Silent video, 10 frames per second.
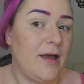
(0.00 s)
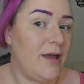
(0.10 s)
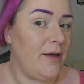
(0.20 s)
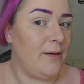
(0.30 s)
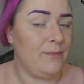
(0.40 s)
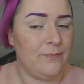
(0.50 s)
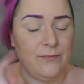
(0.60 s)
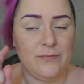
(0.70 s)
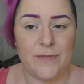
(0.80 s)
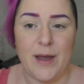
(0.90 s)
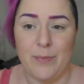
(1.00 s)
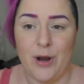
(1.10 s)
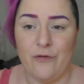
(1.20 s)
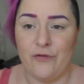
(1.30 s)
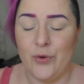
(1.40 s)
down
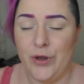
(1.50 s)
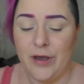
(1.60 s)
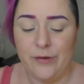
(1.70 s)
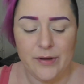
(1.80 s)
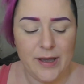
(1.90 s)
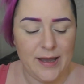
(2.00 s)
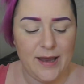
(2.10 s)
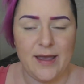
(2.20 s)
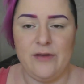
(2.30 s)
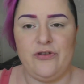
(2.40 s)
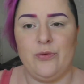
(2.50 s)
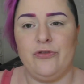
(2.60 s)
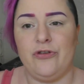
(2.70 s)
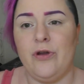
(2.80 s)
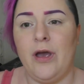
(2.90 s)
below for you in case you
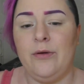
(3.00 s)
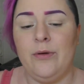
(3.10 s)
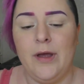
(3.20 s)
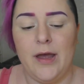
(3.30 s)
want to know.